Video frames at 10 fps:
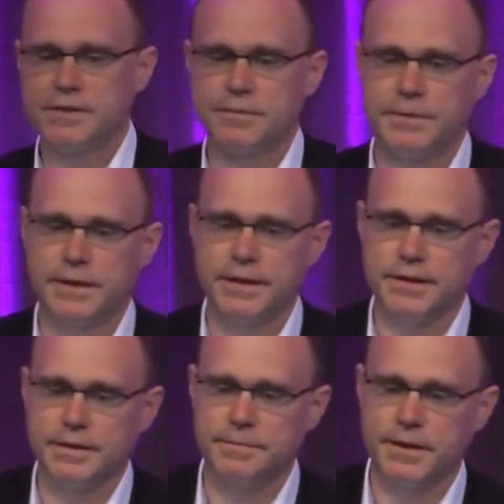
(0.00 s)

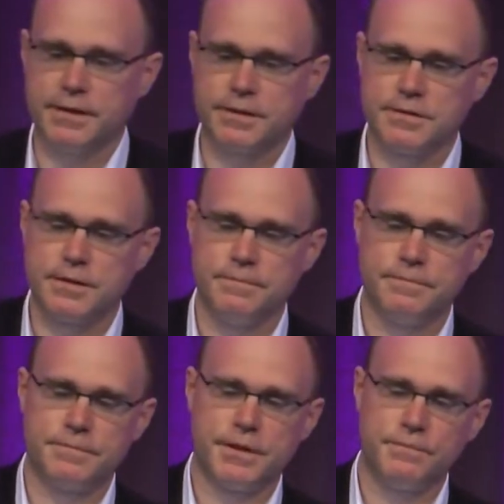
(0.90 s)
supplier, making
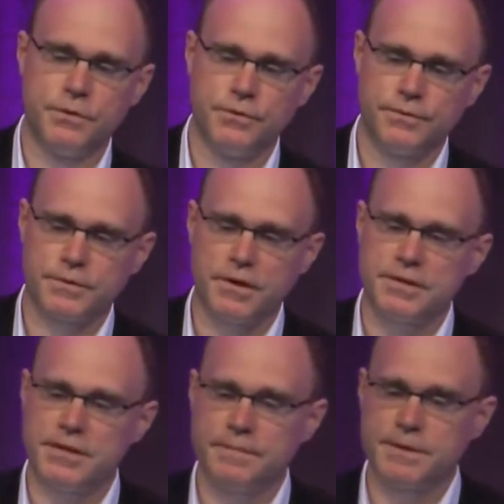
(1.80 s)
some proof of
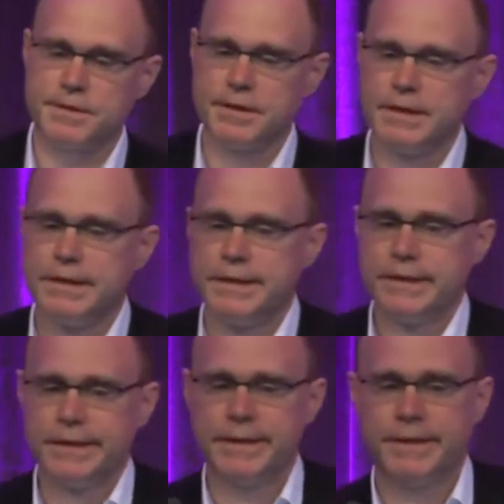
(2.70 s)
concepts.
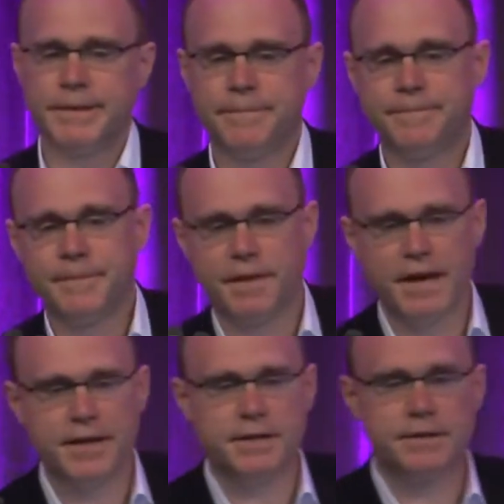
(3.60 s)

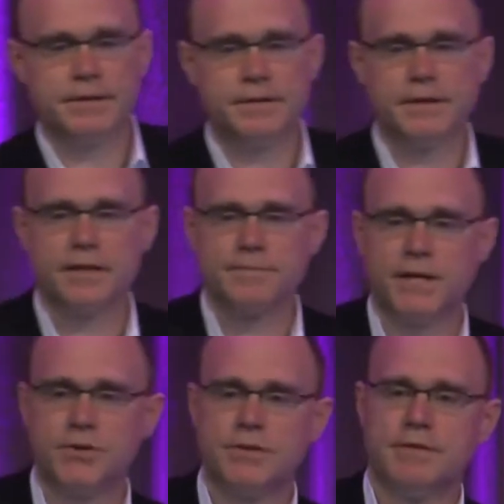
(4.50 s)
Then, as
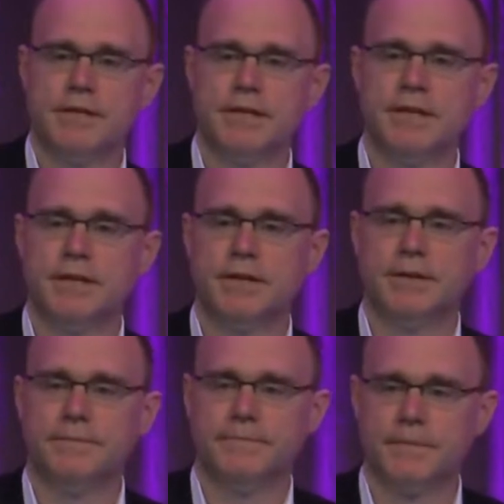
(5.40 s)
mentioned, the
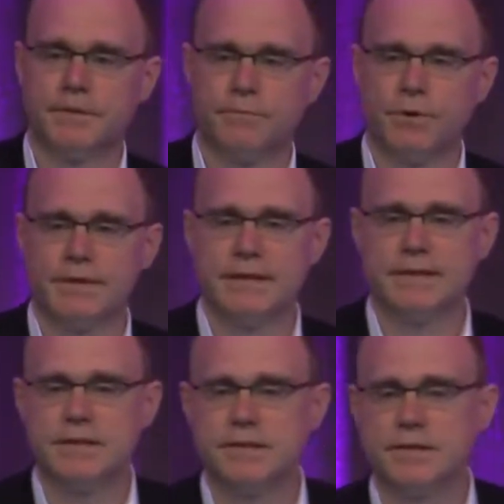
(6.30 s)

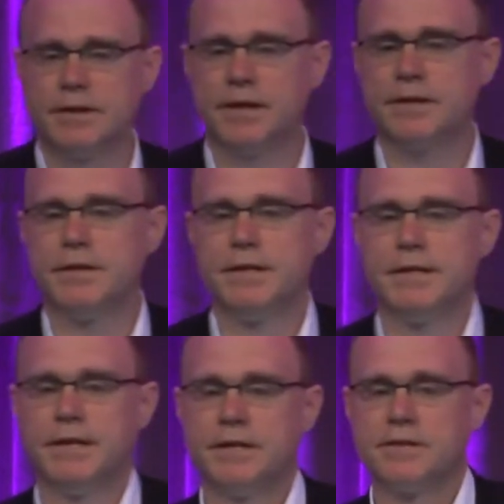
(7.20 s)
front-end inside
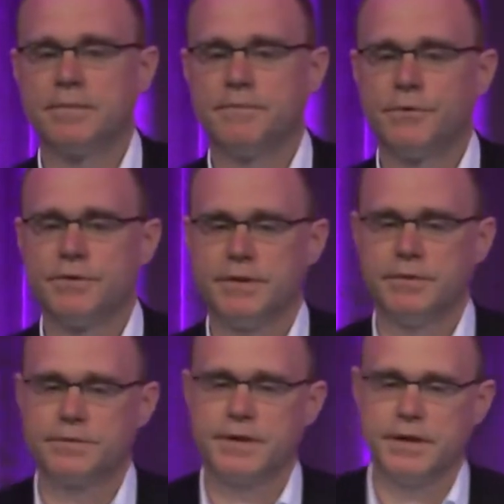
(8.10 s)
and some further
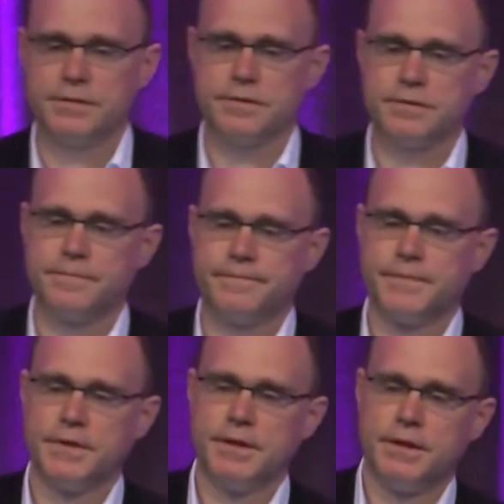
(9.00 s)
use cases.
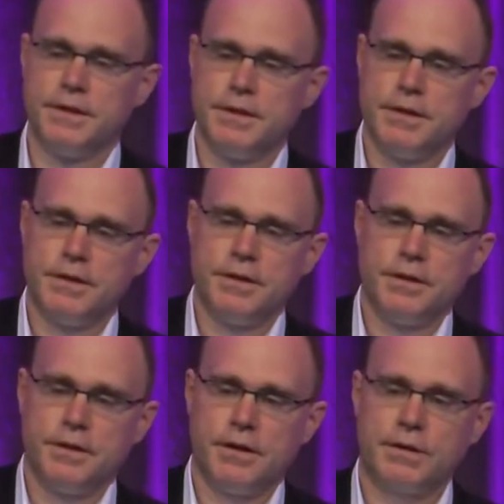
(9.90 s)

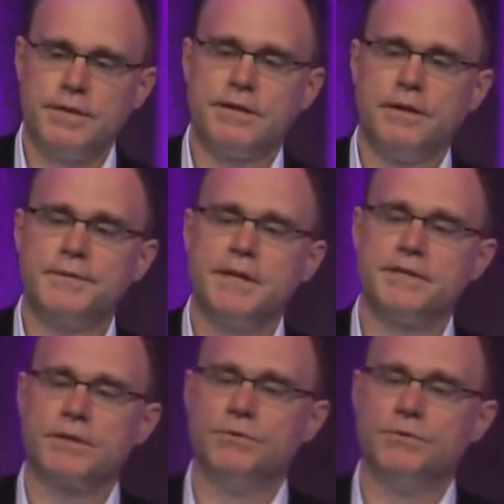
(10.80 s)
Okay, the Lufthansa